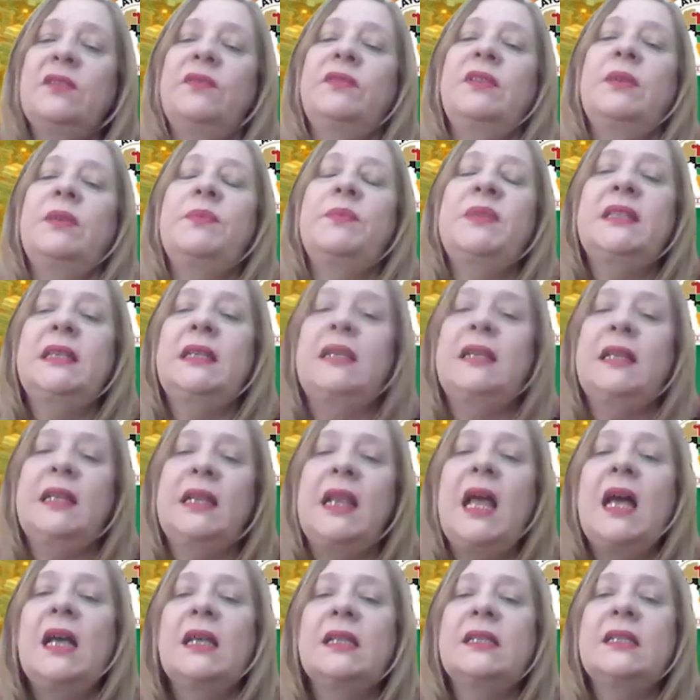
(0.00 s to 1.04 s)
of the middle
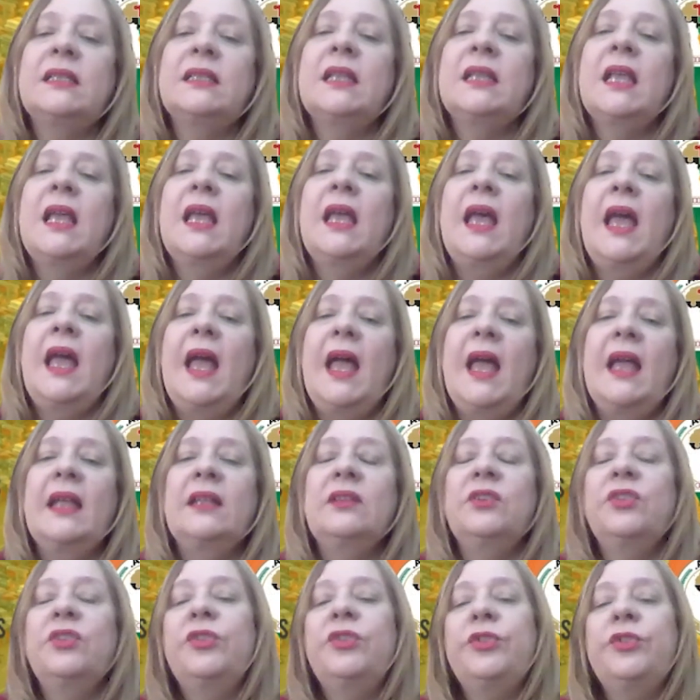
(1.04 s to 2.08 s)
class
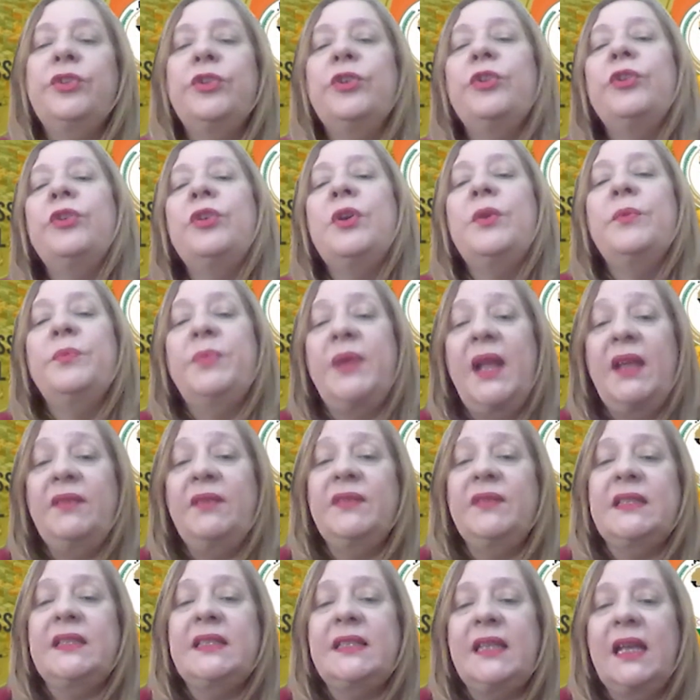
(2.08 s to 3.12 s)
and the
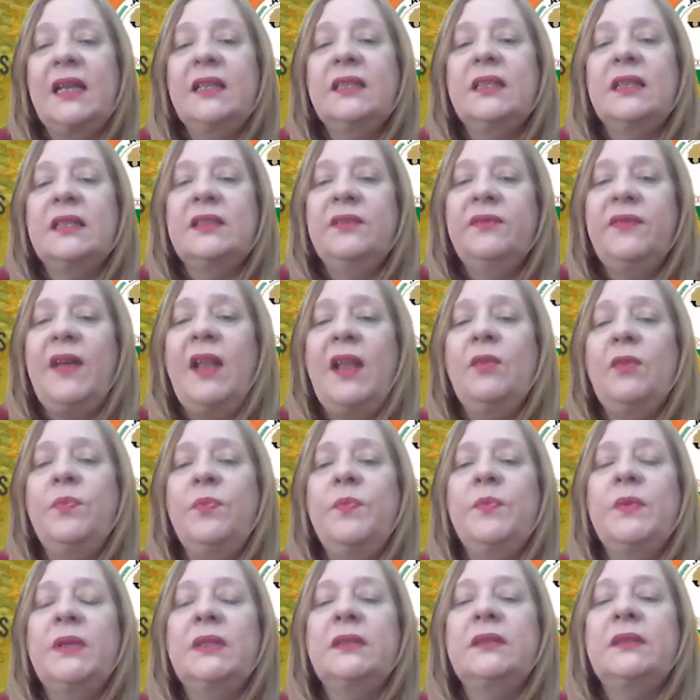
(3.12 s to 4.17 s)
private sector
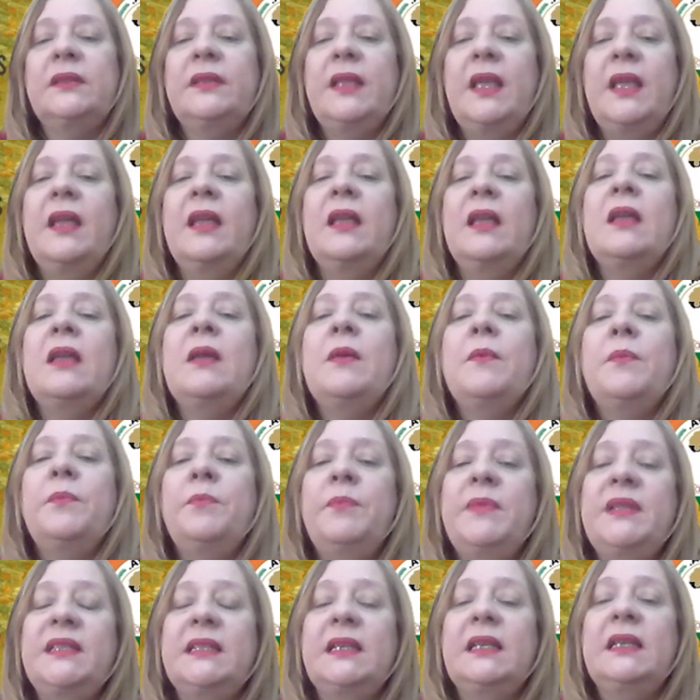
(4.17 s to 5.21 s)
development. The
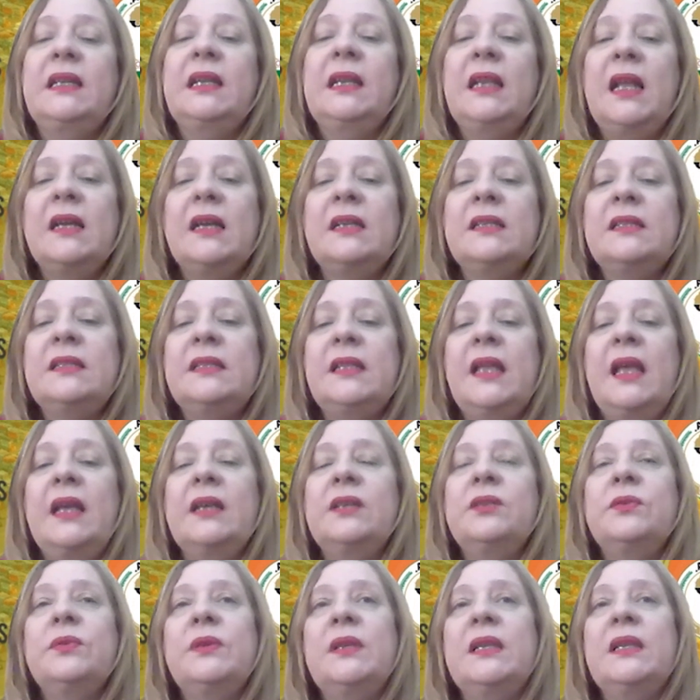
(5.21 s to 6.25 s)
middle class
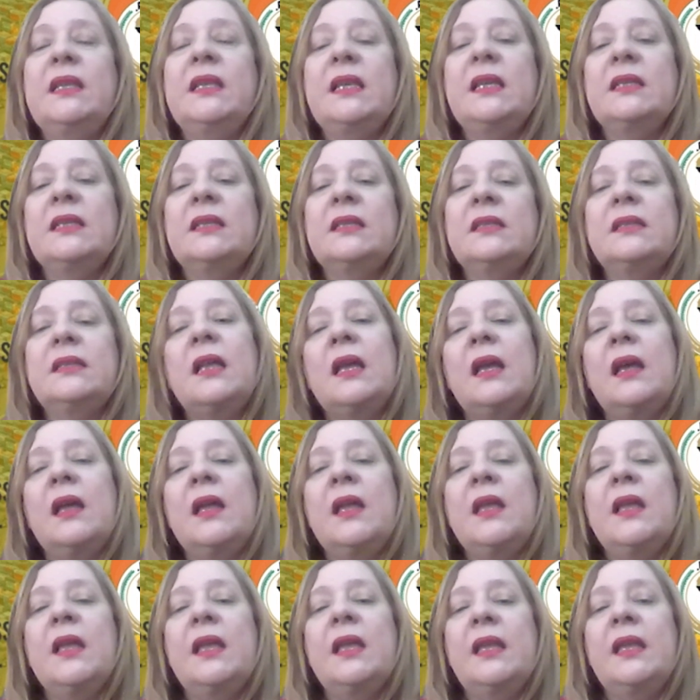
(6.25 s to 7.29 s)
actually is
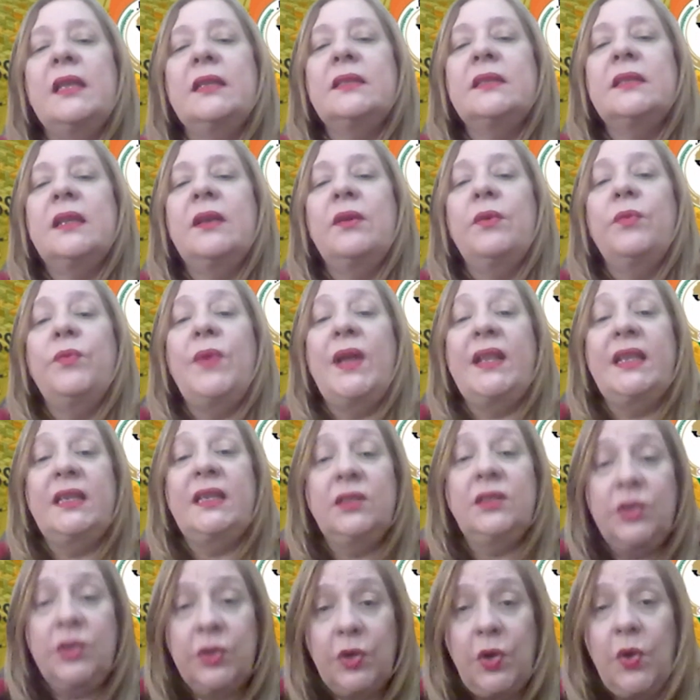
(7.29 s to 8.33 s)
when
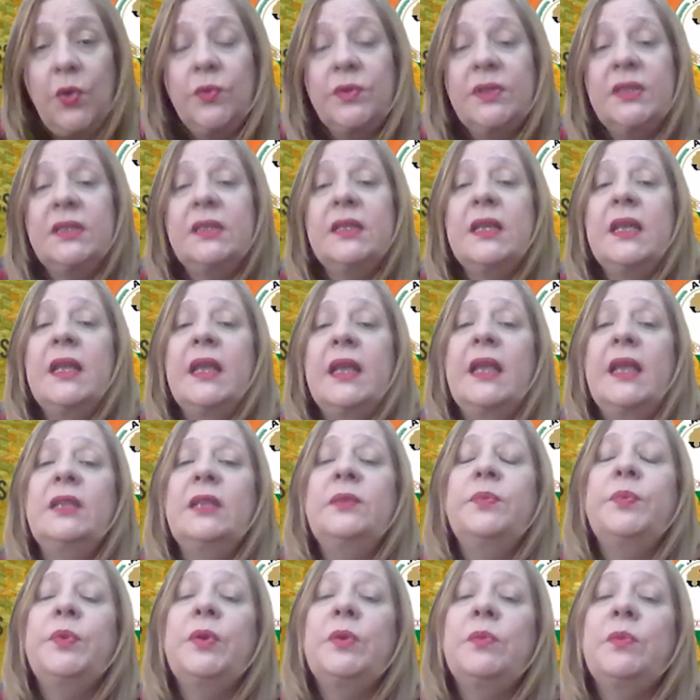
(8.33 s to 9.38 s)
it grows,
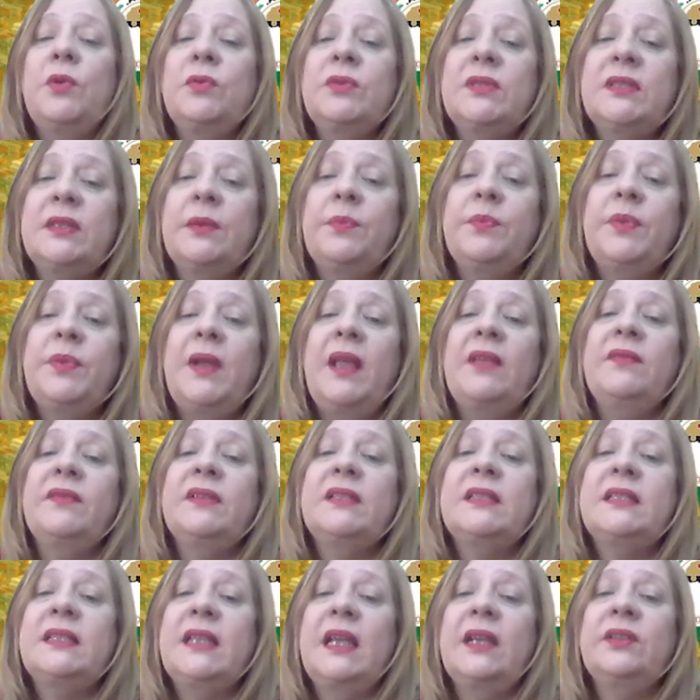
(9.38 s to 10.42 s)
it promotes the
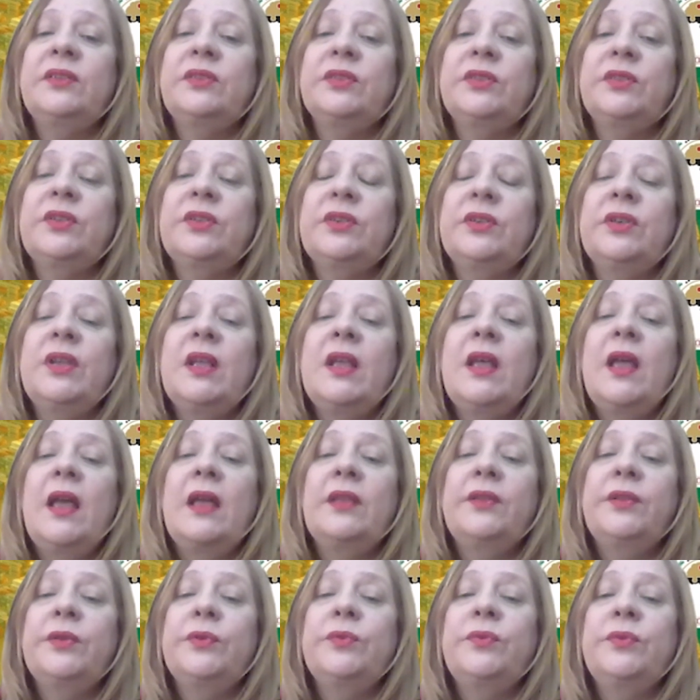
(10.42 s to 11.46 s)
private sector
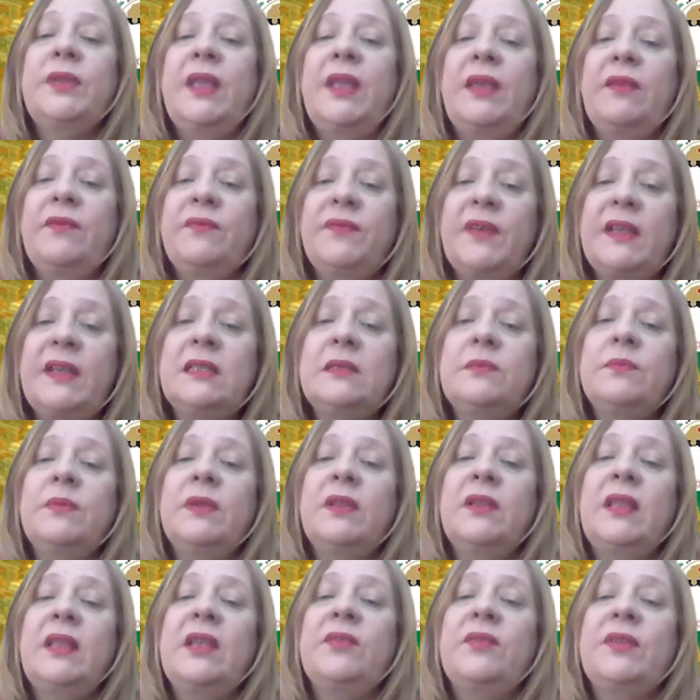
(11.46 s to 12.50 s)
through the
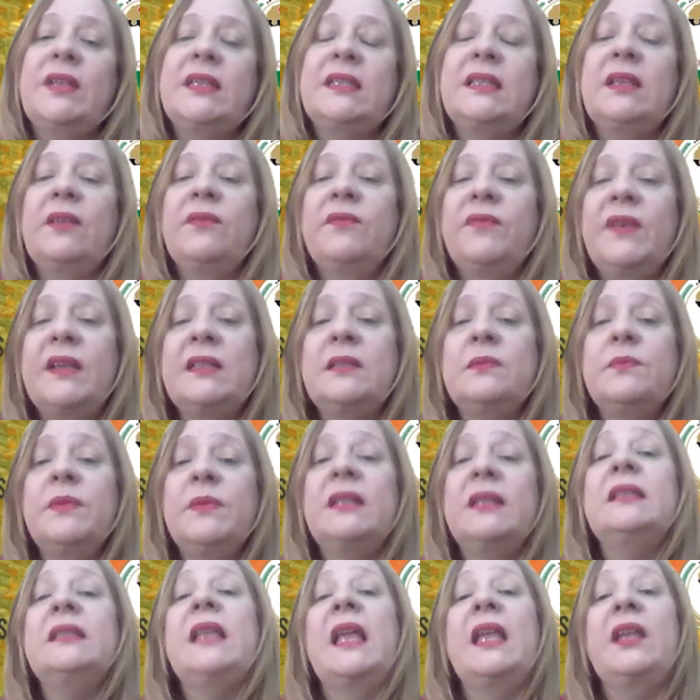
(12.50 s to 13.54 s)
investment, the increased
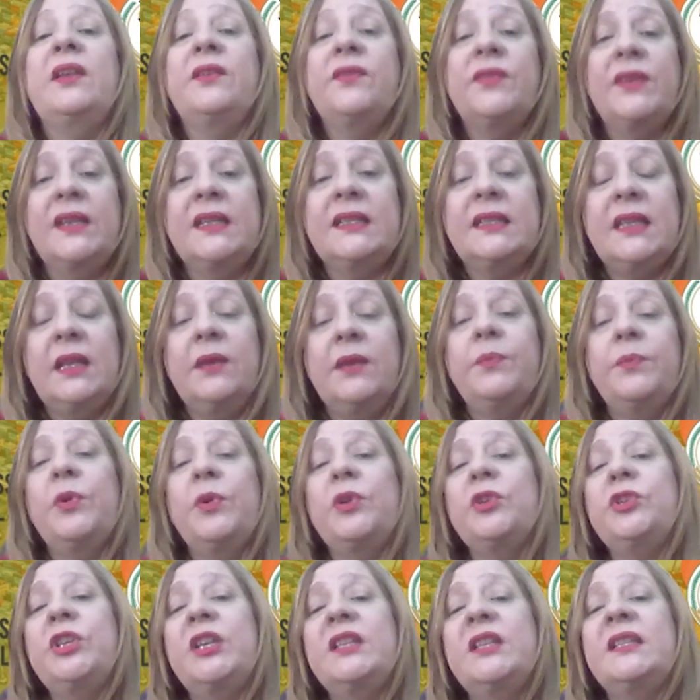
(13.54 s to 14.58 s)
investment, the increasing
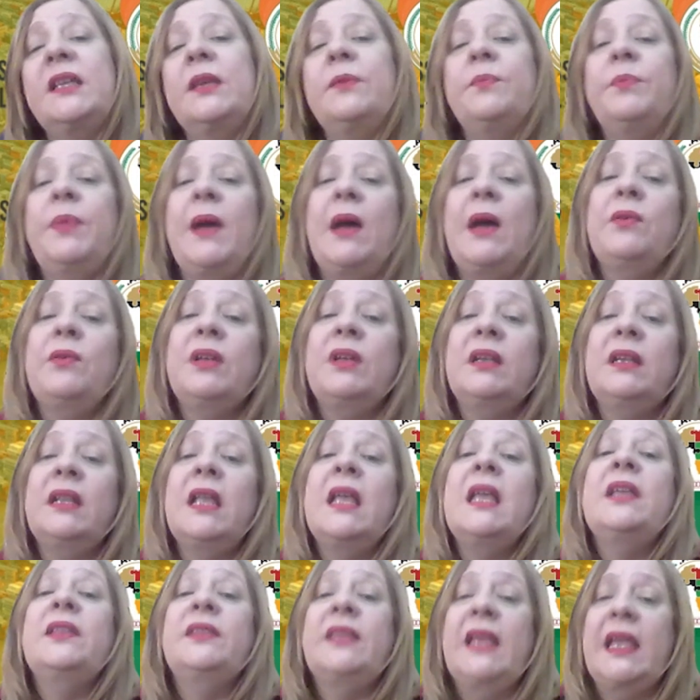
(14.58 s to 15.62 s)
purchasing power,
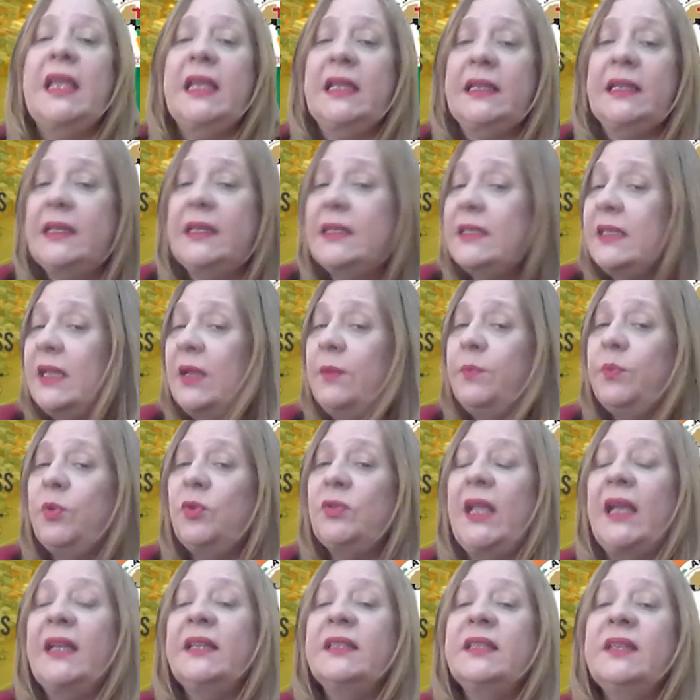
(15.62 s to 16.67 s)
the increasing
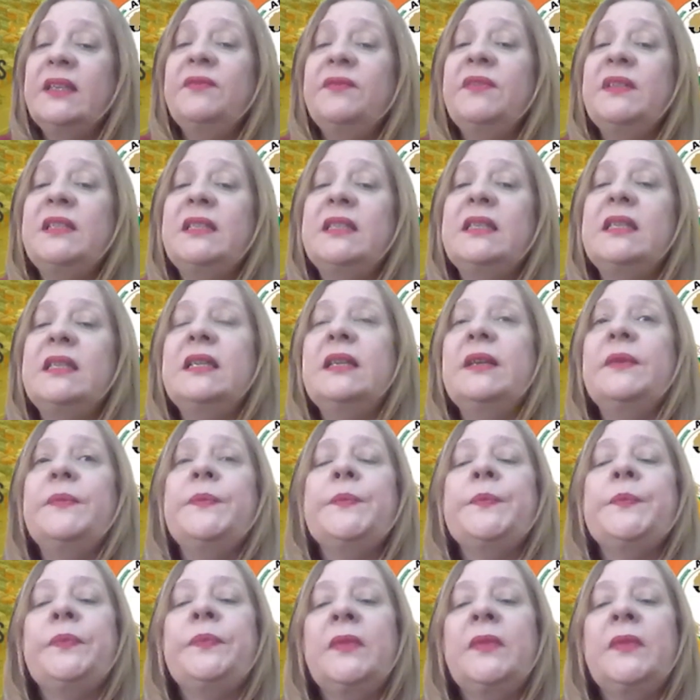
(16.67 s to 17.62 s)
productivity.